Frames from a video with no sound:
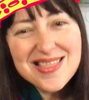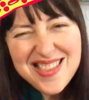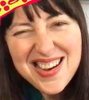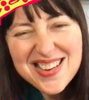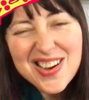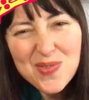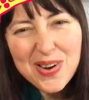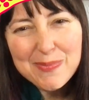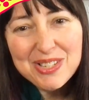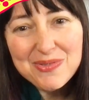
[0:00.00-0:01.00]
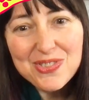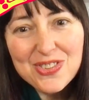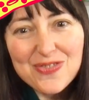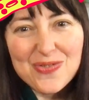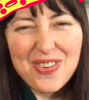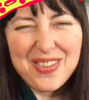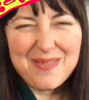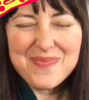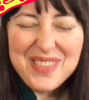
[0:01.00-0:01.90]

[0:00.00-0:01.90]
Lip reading: They know I'm too good for them.